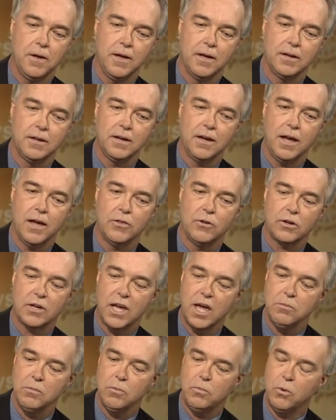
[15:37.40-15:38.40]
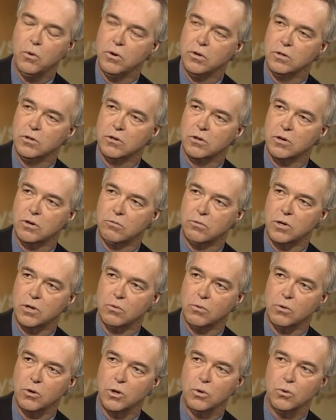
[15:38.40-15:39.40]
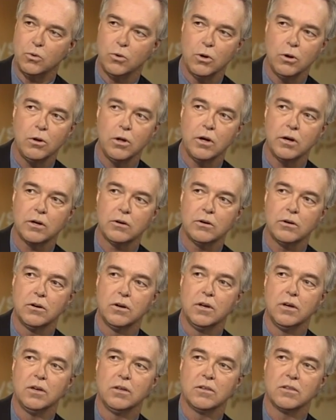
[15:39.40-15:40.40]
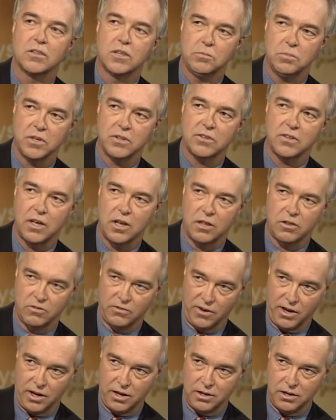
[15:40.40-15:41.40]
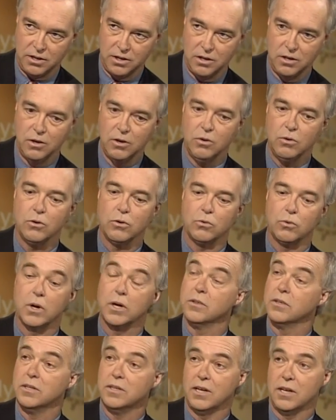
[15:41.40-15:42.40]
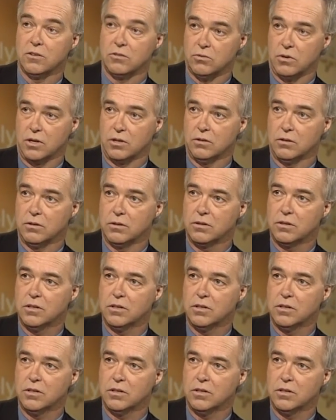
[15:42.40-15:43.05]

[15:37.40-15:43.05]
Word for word: And there came a point in your career where you were no longer simply satisfied with writing the dance record.